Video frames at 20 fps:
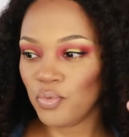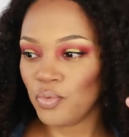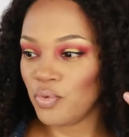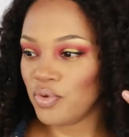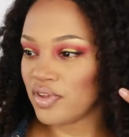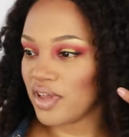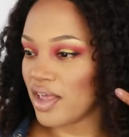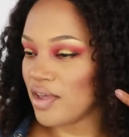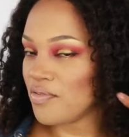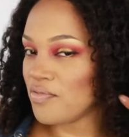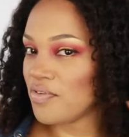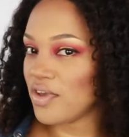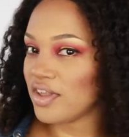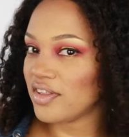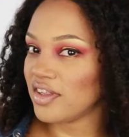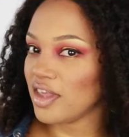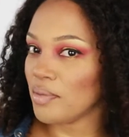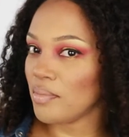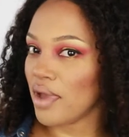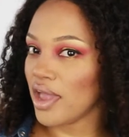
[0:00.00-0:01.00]
was like
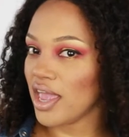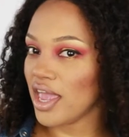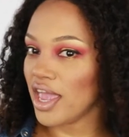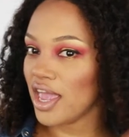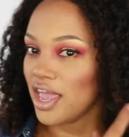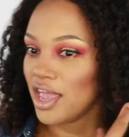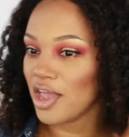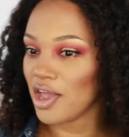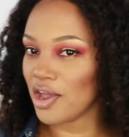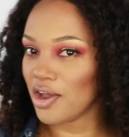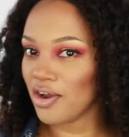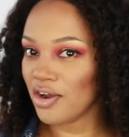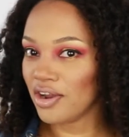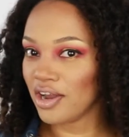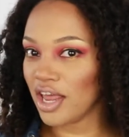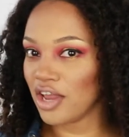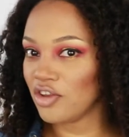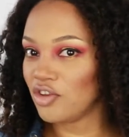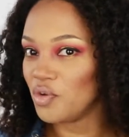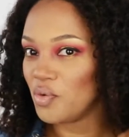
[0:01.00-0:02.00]
fixing my hair,
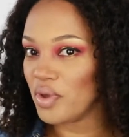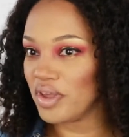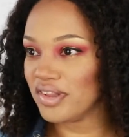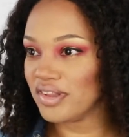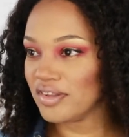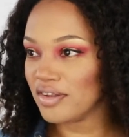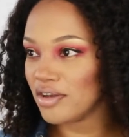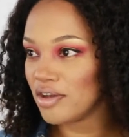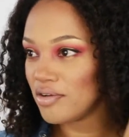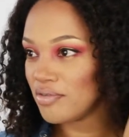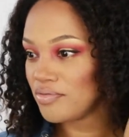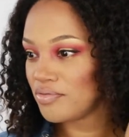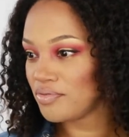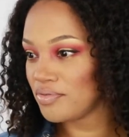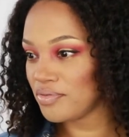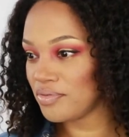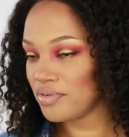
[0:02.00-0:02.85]
like doing stuff,